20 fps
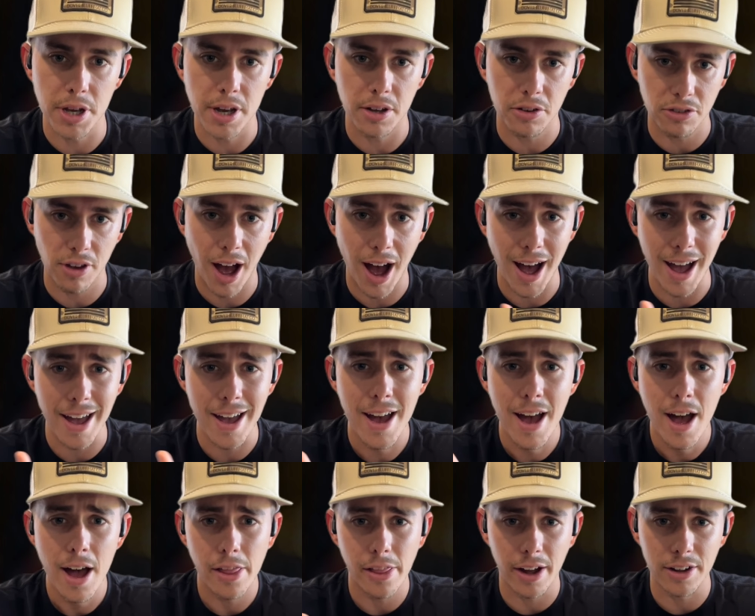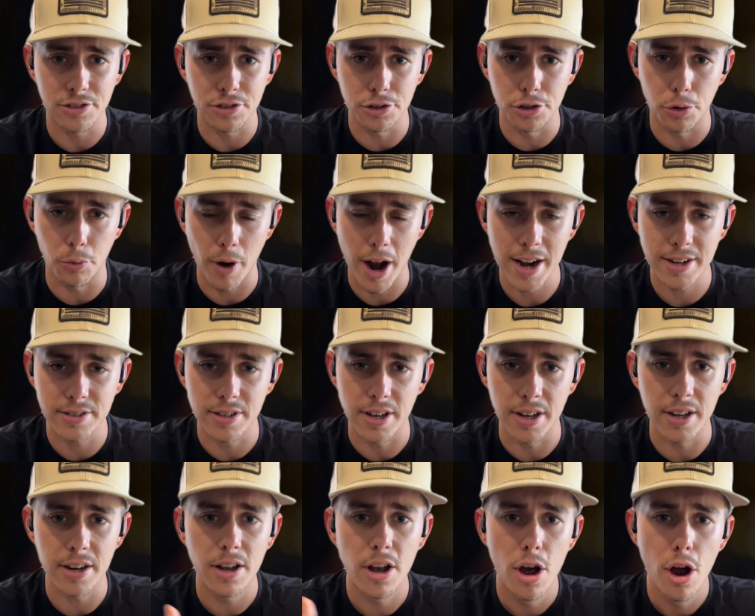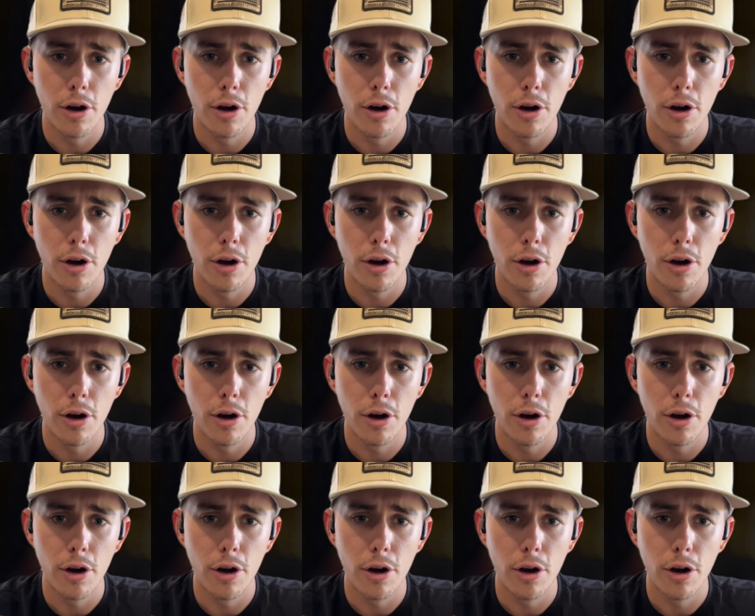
psi, that's a direct hit.